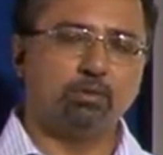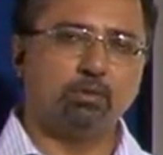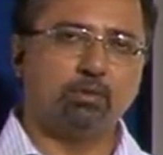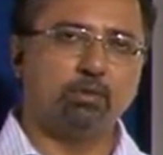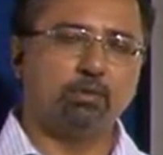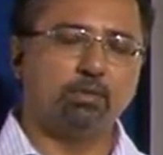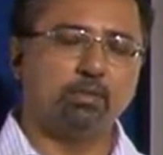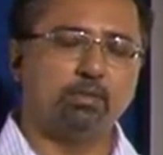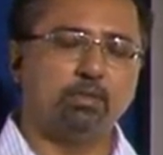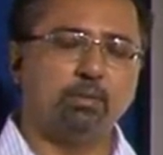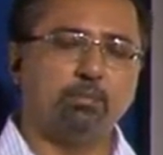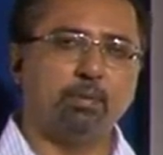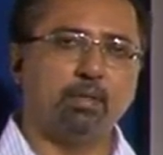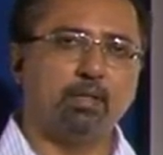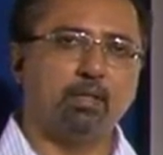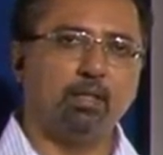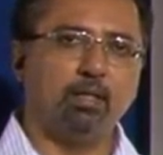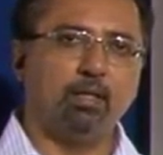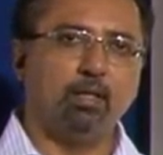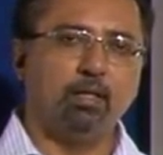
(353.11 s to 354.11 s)
This is
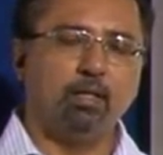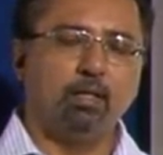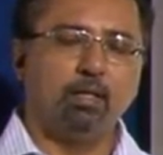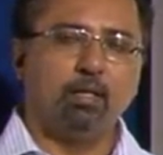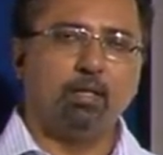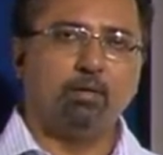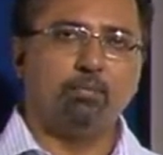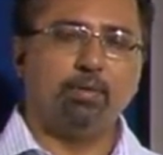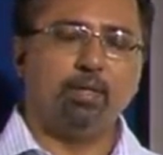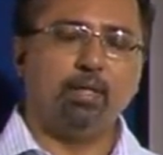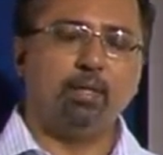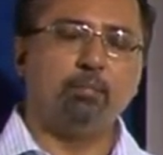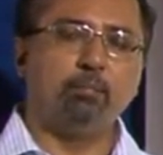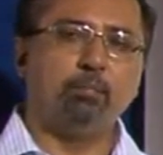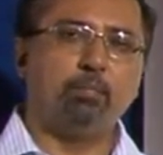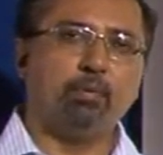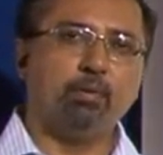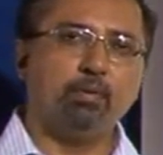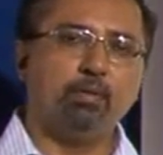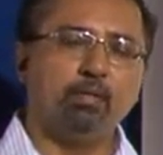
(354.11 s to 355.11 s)
typically a very
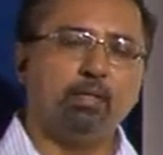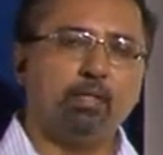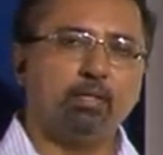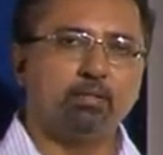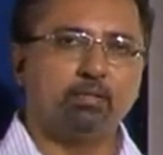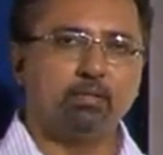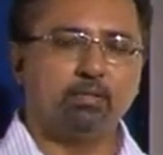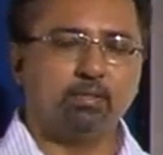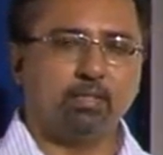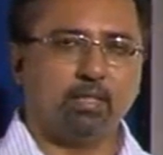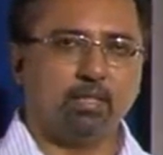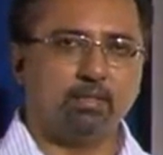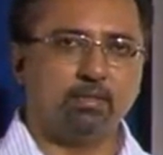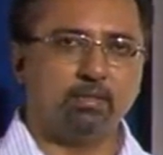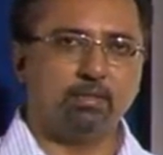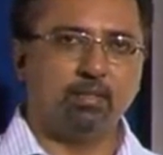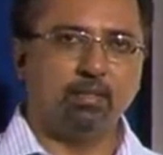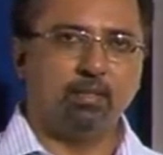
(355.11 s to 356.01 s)
important exercise,